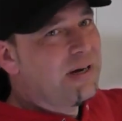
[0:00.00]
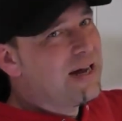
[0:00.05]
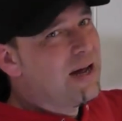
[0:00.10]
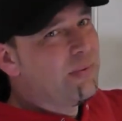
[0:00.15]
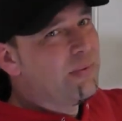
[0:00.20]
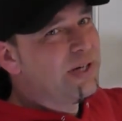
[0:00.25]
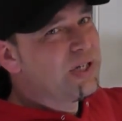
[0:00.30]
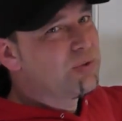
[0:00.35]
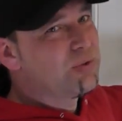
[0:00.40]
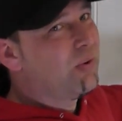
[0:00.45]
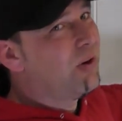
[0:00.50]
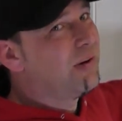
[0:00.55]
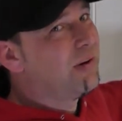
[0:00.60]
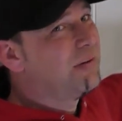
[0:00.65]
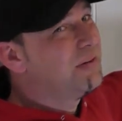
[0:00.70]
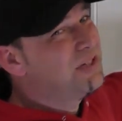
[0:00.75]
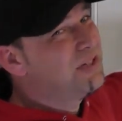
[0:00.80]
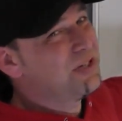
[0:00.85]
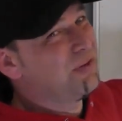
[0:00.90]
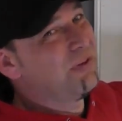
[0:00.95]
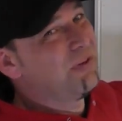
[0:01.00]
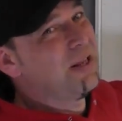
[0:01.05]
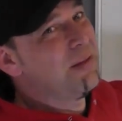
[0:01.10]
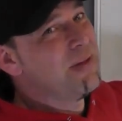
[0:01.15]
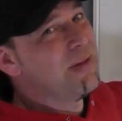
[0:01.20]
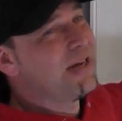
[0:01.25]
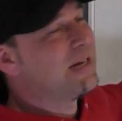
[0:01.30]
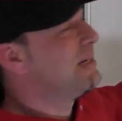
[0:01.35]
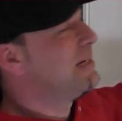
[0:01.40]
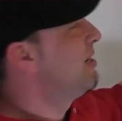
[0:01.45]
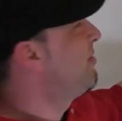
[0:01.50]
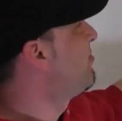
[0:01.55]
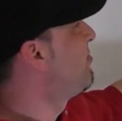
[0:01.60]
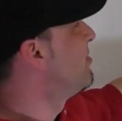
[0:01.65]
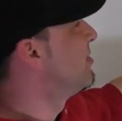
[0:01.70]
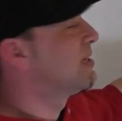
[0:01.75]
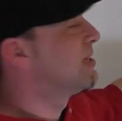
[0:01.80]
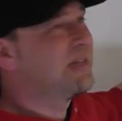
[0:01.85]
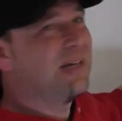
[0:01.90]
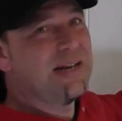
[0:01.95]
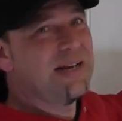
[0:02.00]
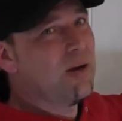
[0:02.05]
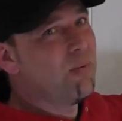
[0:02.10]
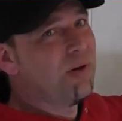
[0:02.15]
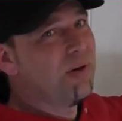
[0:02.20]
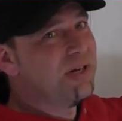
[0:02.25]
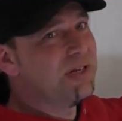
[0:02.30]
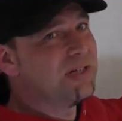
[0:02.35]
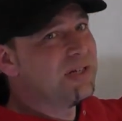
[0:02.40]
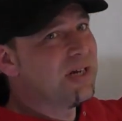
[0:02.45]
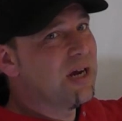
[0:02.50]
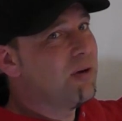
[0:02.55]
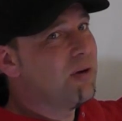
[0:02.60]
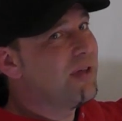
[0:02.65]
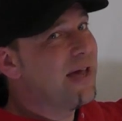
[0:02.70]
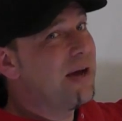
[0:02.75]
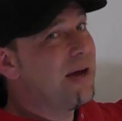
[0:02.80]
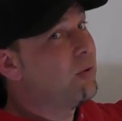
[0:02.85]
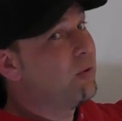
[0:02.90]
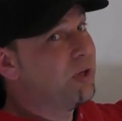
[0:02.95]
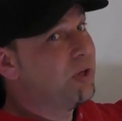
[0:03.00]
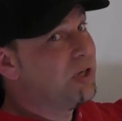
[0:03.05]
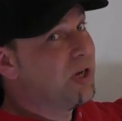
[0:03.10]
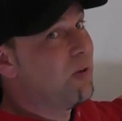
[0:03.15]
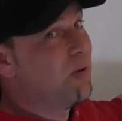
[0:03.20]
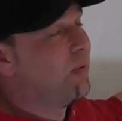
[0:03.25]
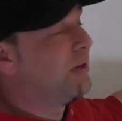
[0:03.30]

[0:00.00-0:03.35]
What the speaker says: out which one. It doesn't really make a difference. They don't want you to go there or you don't